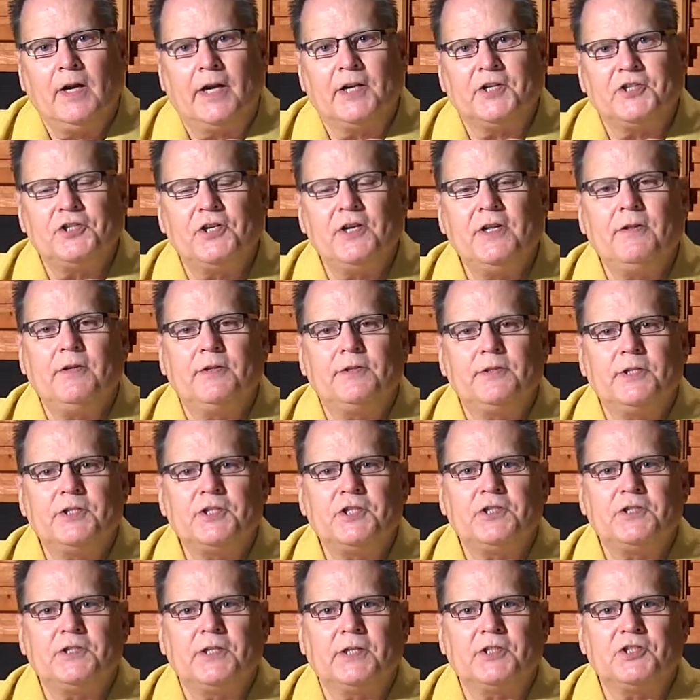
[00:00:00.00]
I see that
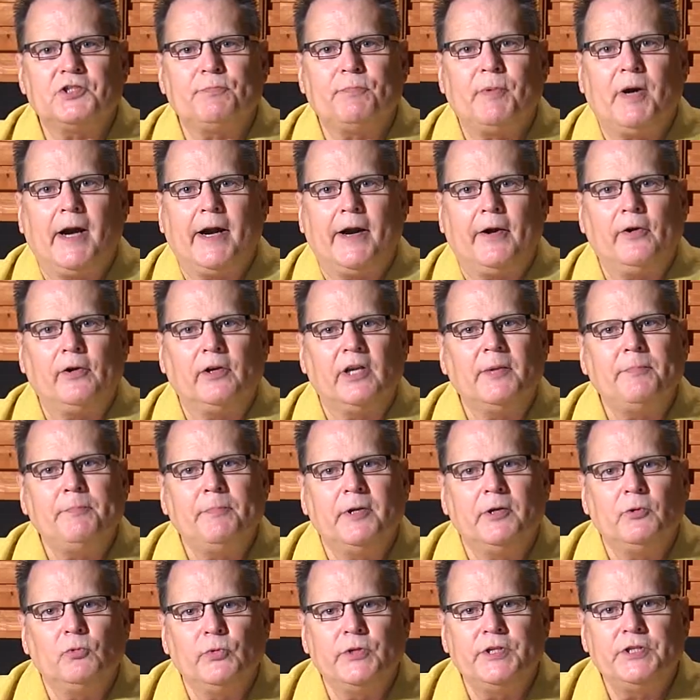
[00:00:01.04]
this is expired.
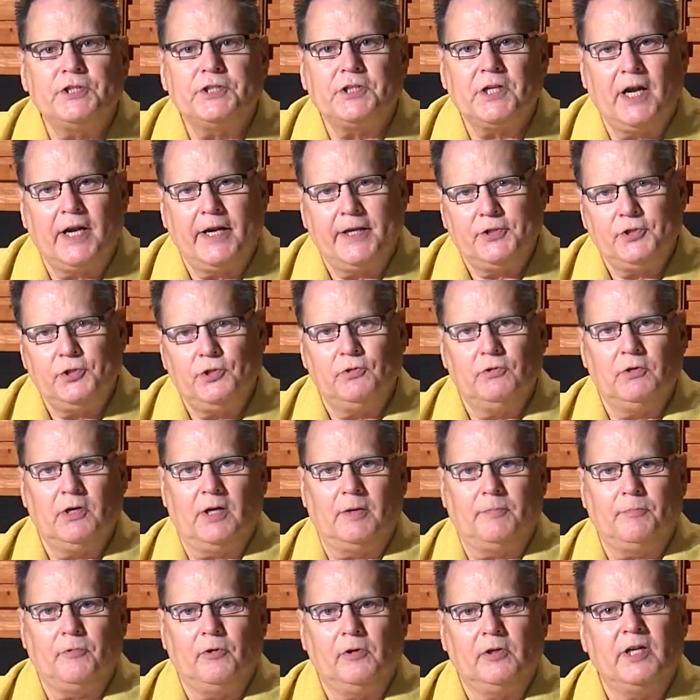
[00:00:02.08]
Let me re-sign you
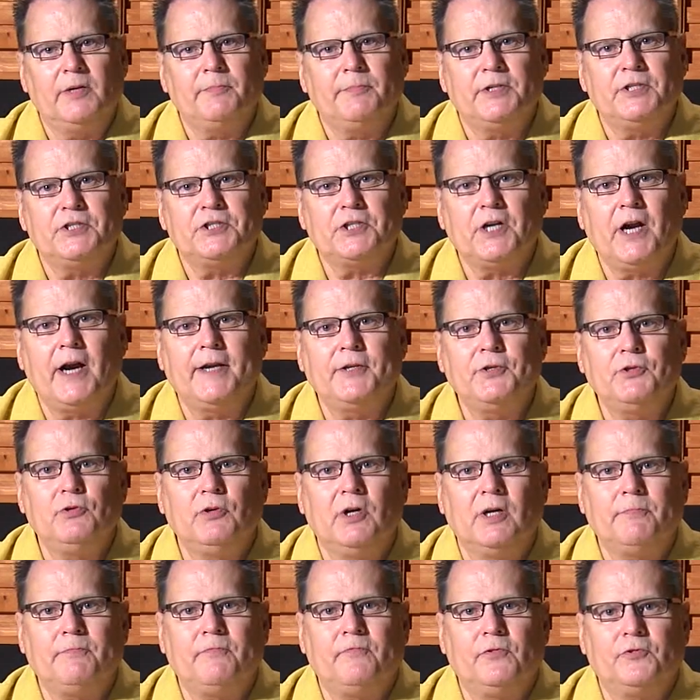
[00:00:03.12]
up, or let me sign
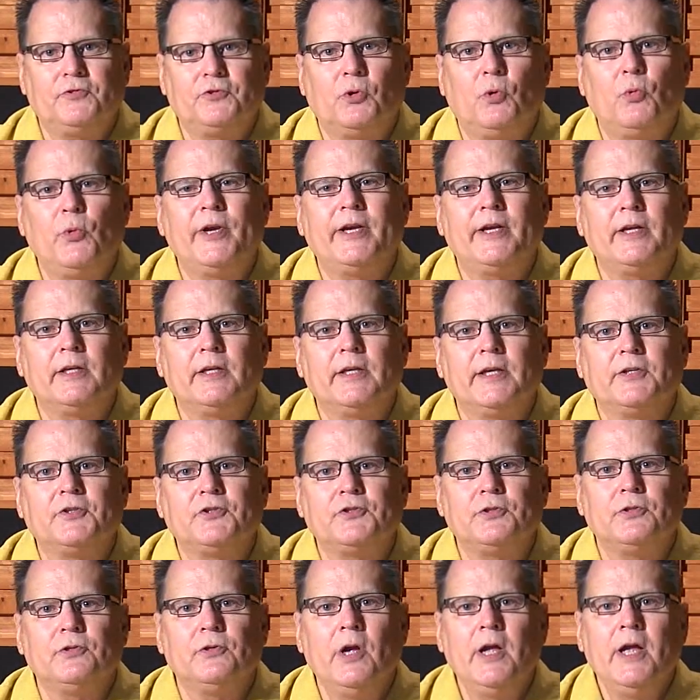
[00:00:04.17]
you up so we can
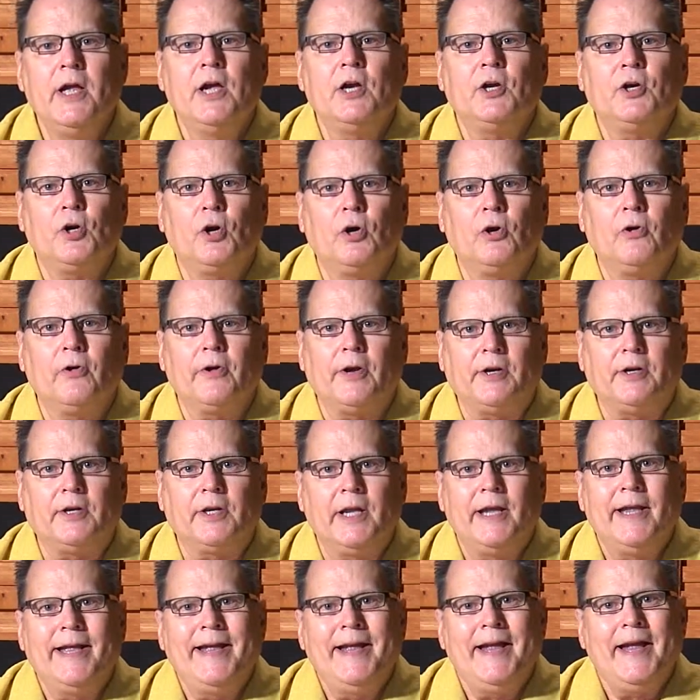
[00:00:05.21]
get you current,
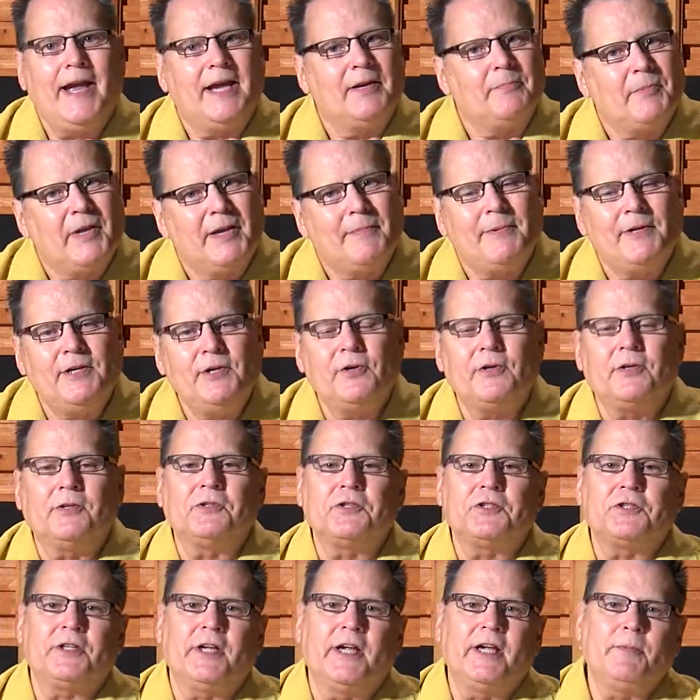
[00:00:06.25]
and maybe you
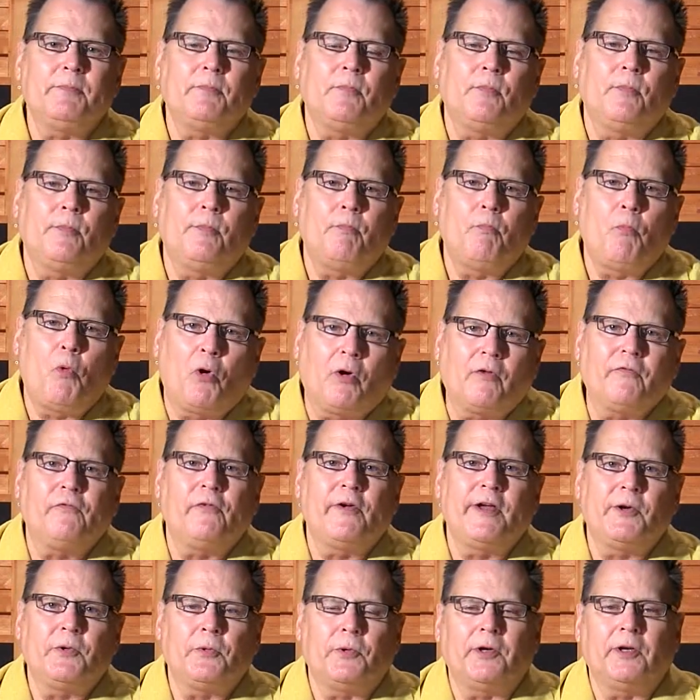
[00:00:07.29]
can stay more
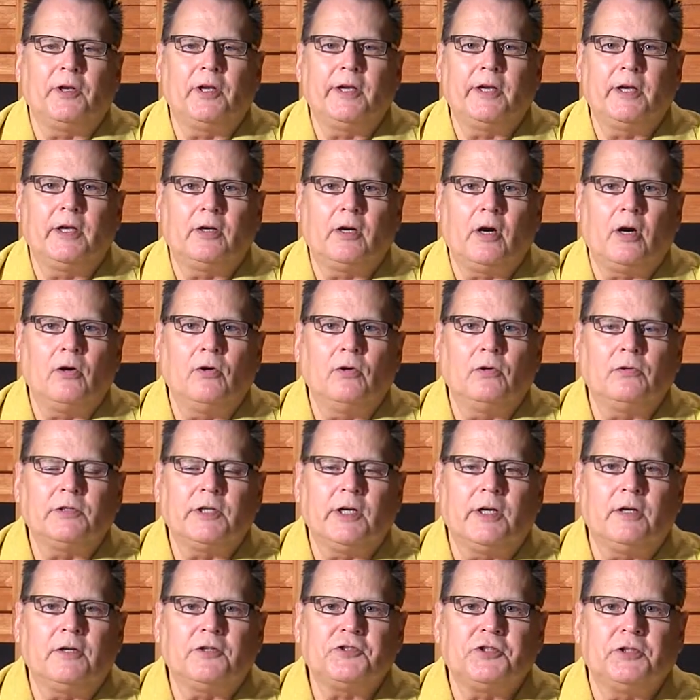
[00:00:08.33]
frequently at our
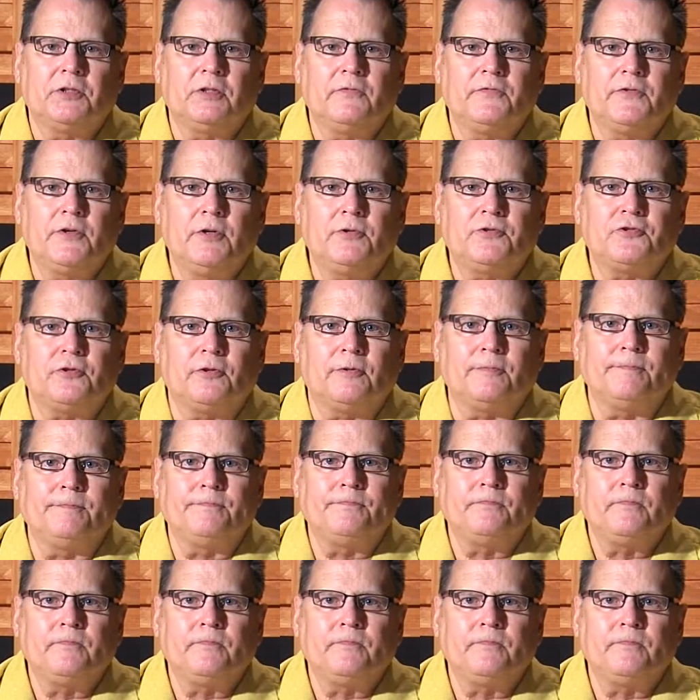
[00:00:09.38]
hotels in the future.